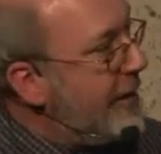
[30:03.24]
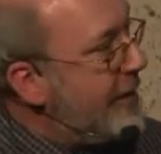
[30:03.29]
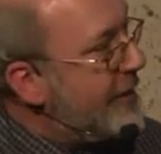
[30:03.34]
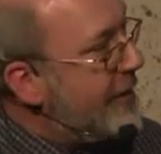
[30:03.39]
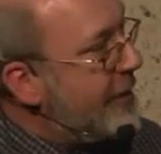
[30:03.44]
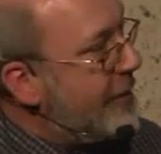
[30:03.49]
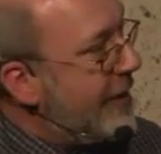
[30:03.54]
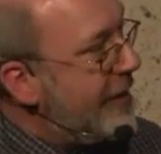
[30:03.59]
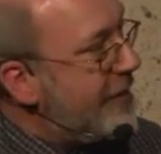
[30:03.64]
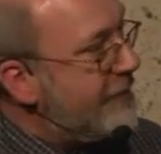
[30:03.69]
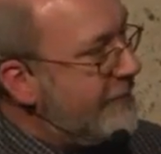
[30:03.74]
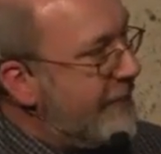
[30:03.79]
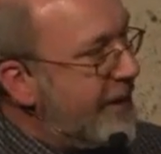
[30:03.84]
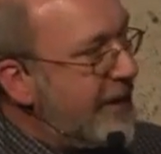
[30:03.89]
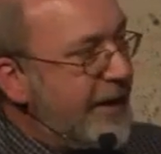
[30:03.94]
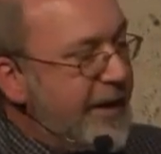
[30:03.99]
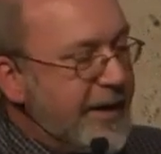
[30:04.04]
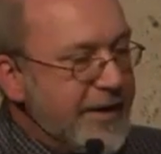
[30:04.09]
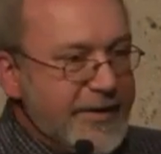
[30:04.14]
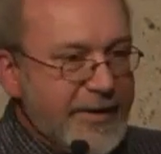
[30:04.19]
So this
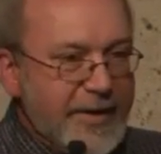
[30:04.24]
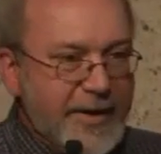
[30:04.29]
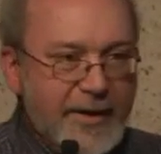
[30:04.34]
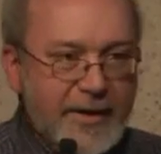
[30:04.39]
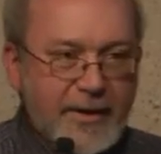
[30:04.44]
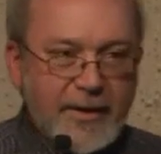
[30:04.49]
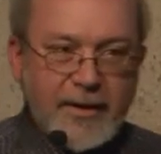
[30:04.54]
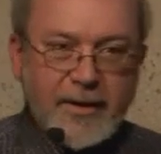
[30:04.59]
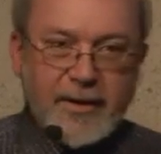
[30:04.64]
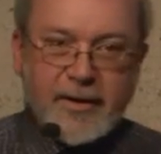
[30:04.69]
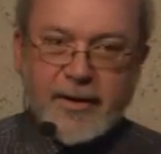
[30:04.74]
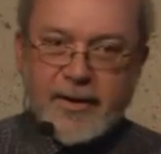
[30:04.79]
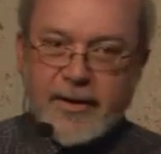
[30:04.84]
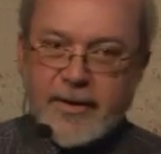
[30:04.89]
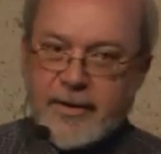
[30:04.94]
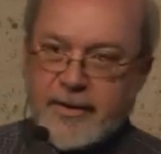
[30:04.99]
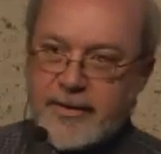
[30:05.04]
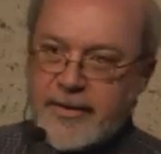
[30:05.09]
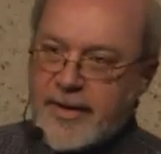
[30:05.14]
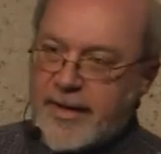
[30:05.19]
really is the
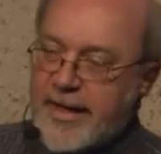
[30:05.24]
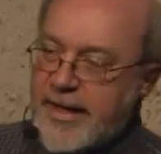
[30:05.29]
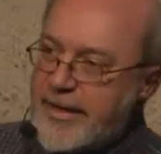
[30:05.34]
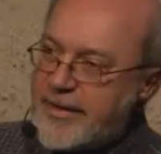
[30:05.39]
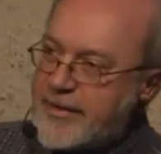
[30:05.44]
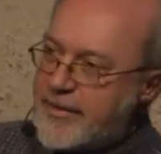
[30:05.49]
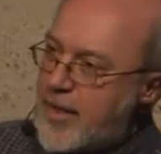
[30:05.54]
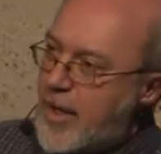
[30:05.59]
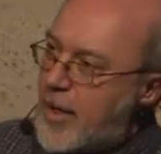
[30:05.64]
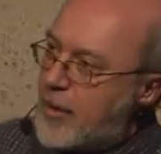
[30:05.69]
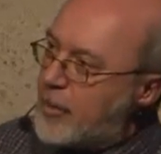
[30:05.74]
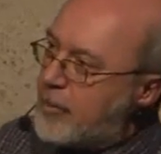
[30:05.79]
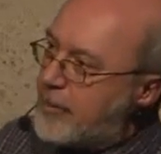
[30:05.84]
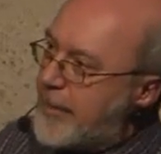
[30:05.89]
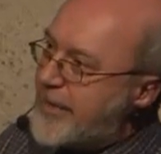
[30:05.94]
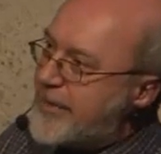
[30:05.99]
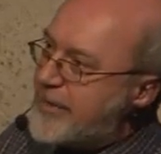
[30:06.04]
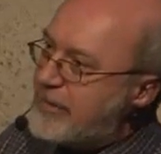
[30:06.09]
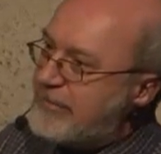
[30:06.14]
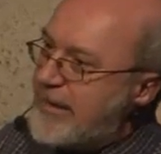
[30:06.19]
key to the whole
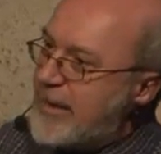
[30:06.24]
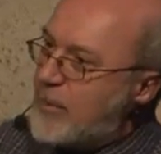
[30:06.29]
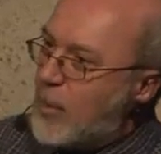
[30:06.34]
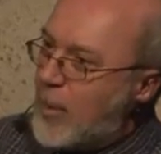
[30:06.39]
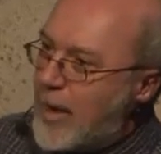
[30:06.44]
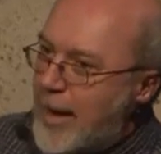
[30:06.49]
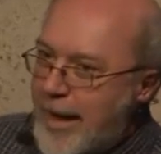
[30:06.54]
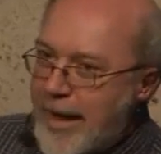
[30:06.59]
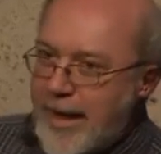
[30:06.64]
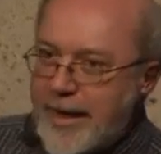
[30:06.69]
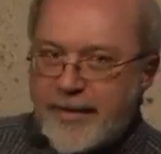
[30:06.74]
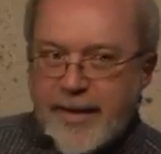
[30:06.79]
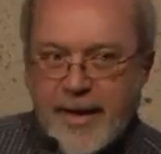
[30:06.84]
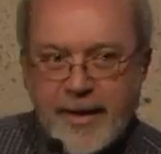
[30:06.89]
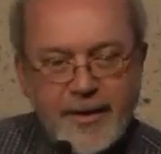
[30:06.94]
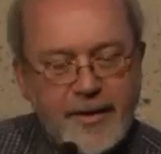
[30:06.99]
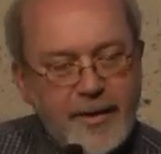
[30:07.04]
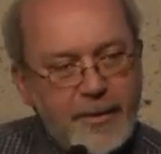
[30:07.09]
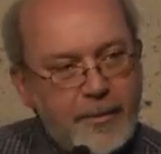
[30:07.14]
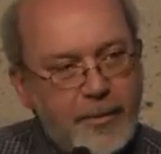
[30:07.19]
mystery, why
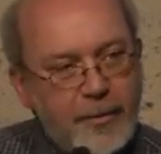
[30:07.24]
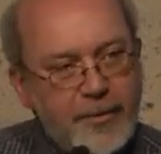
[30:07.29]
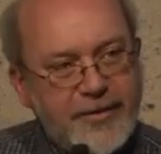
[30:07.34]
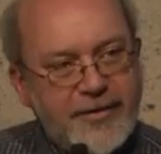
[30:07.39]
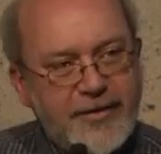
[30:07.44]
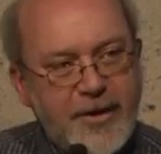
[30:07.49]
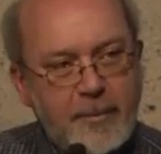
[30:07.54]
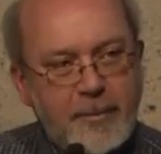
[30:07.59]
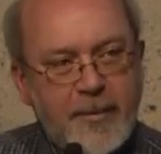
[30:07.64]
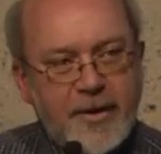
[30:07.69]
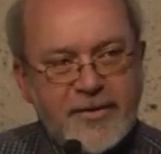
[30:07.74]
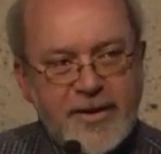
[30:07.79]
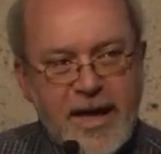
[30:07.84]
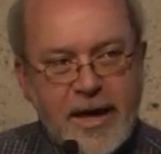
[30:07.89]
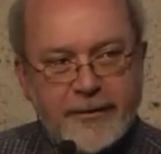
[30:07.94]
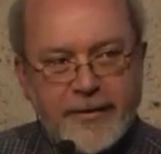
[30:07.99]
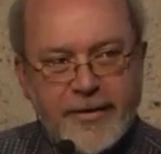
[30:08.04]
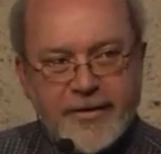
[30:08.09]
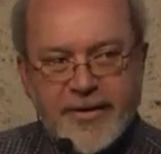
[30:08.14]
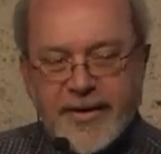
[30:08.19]
they put so much
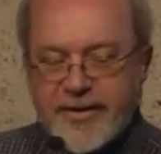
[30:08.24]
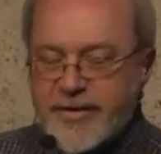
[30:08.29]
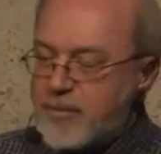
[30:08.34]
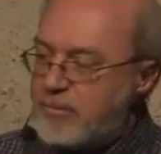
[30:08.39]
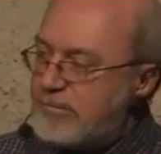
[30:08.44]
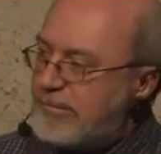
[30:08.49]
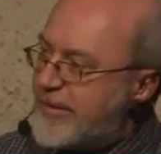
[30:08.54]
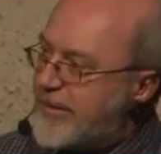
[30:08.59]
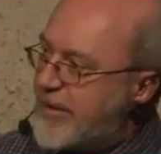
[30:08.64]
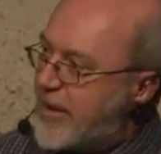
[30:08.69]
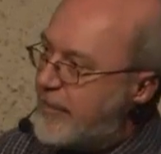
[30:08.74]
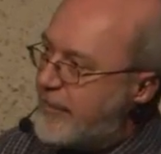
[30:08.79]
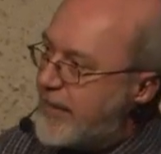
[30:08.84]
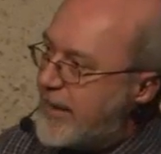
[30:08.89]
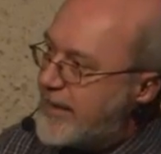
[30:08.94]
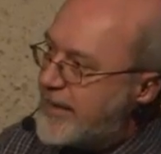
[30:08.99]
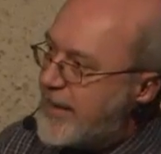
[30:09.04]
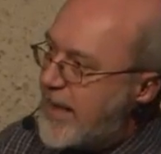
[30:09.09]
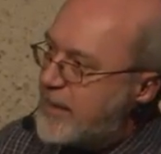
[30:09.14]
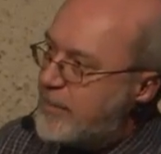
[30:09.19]
effort into
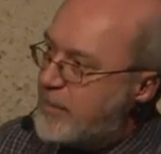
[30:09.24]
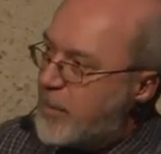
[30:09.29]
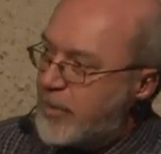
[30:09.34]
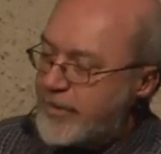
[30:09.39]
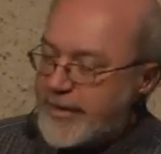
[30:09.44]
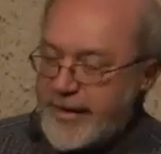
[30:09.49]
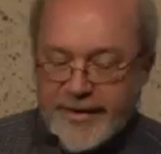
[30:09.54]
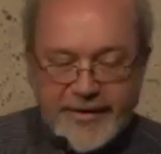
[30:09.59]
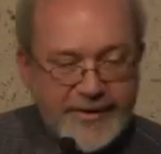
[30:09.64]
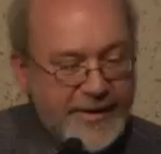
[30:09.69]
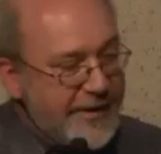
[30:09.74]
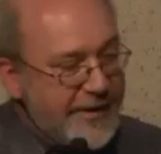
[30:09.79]
preserving dead bodies.